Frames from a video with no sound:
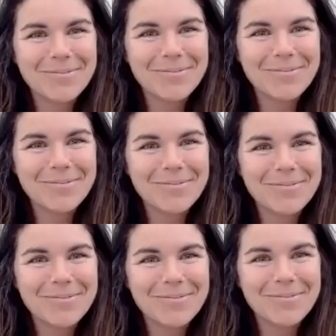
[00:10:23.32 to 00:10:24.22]

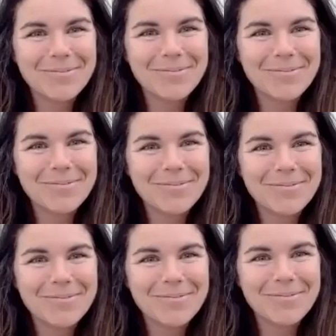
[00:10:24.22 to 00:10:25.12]

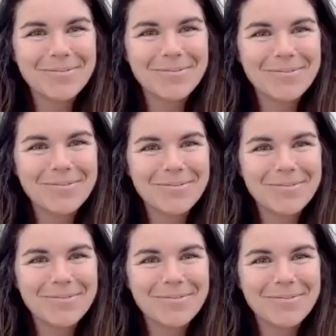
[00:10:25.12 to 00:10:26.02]

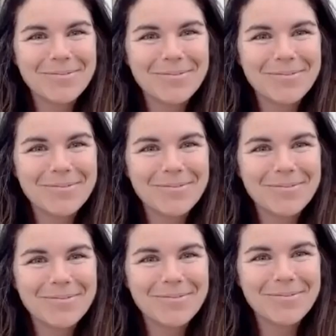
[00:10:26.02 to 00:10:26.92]

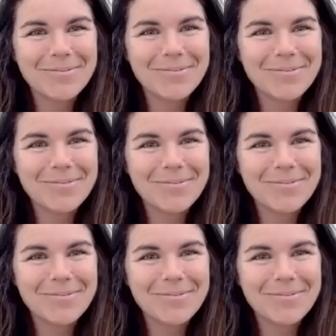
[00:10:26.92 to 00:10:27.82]

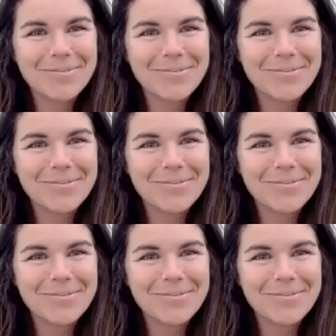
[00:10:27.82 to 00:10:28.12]
(not speaking)